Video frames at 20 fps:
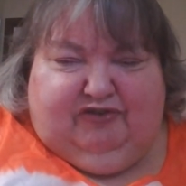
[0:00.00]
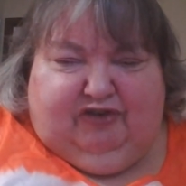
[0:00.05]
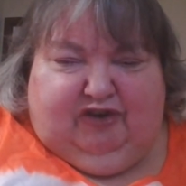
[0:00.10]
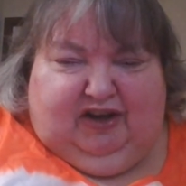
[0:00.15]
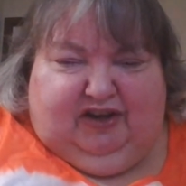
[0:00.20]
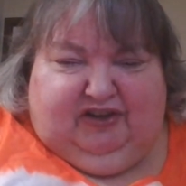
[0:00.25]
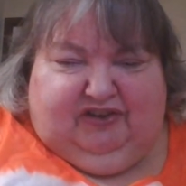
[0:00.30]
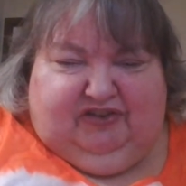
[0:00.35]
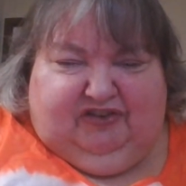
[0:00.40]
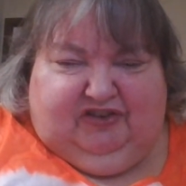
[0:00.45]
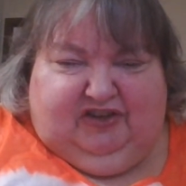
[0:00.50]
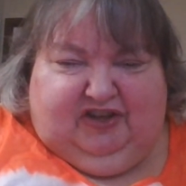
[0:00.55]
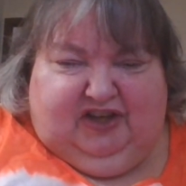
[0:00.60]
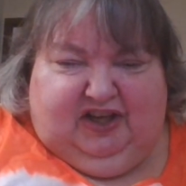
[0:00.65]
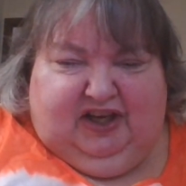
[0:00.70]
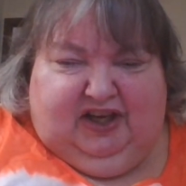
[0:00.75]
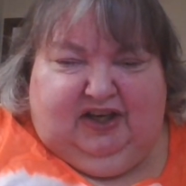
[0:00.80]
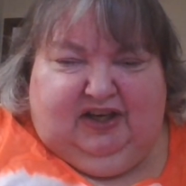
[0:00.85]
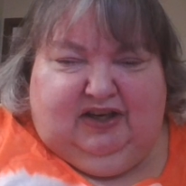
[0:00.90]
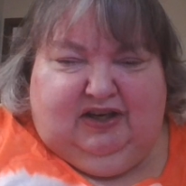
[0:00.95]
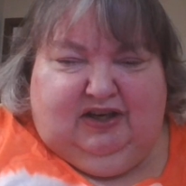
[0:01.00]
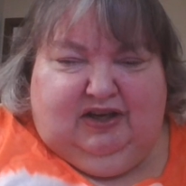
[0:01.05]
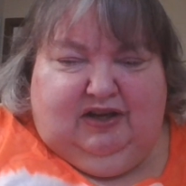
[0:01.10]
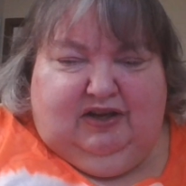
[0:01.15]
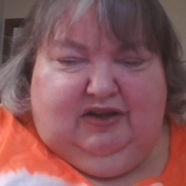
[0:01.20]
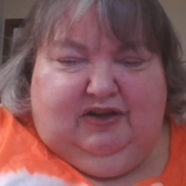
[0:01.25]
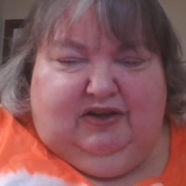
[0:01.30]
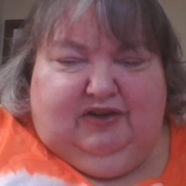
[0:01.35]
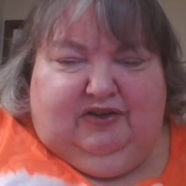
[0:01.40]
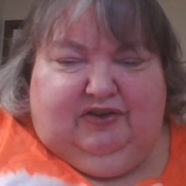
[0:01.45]
frosting,
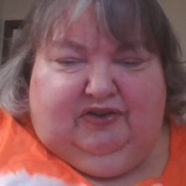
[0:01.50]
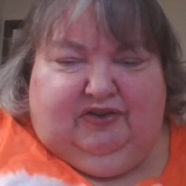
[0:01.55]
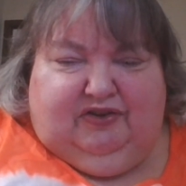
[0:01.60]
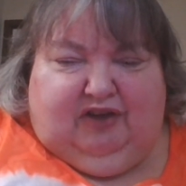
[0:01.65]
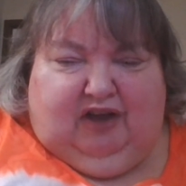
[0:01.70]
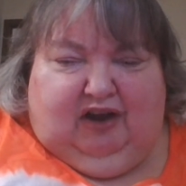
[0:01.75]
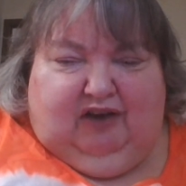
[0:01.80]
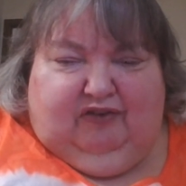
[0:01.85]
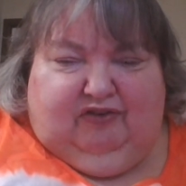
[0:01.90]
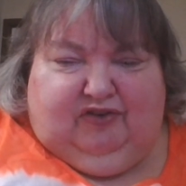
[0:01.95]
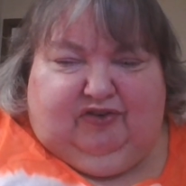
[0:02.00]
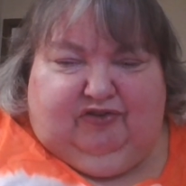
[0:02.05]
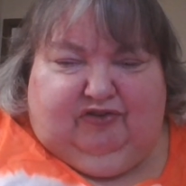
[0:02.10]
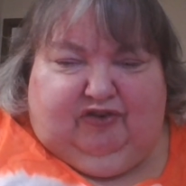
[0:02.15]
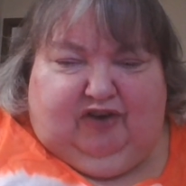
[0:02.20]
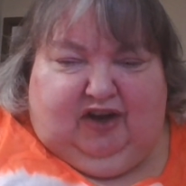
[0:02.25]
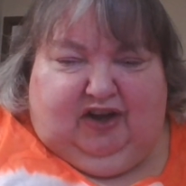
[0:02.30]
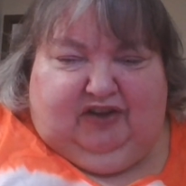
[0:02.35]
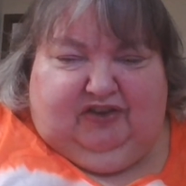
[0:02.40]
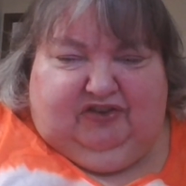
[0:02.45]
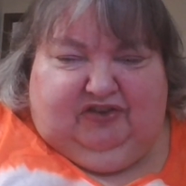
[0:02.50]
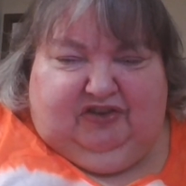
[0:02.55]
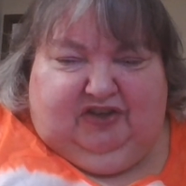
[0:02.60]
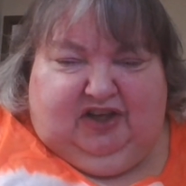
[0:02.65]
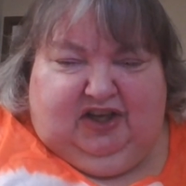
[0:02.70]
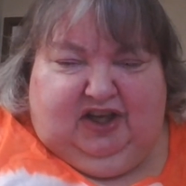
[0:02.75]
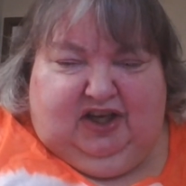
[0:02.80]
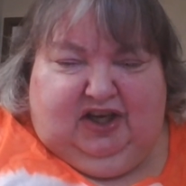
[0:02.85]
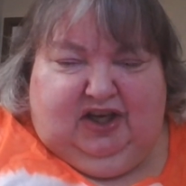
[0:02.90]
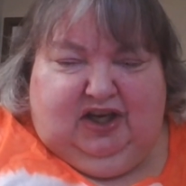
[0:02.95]
soft
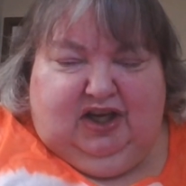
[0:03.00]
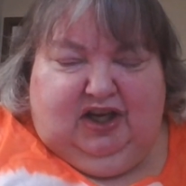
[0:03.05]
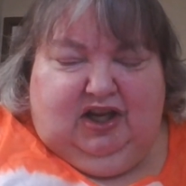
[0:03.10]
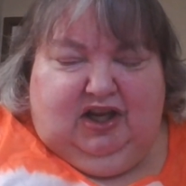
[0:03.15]
frosting,